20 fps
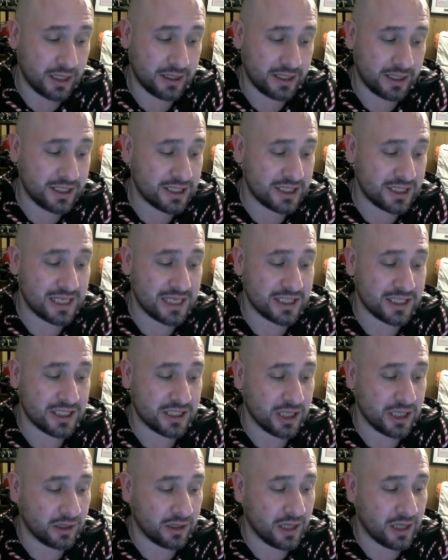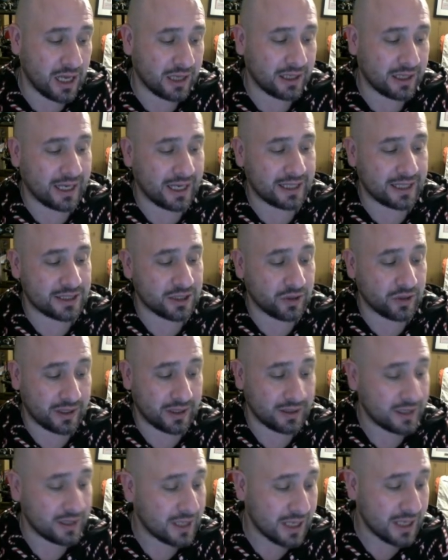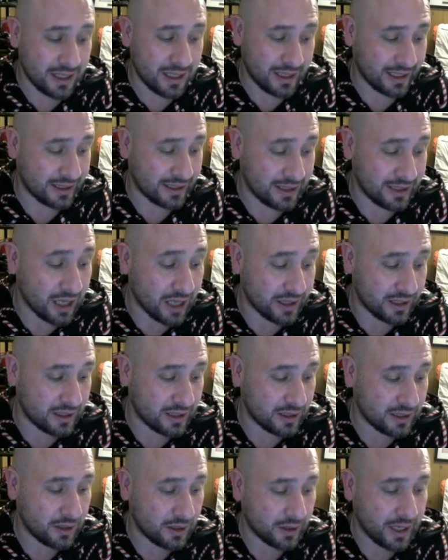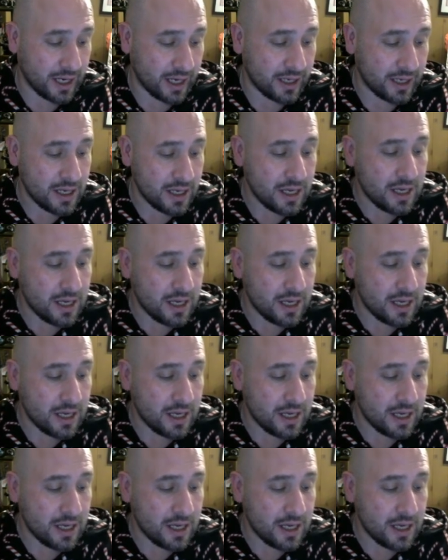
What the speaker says: He just has stun luck like it's going like nothing. Okay,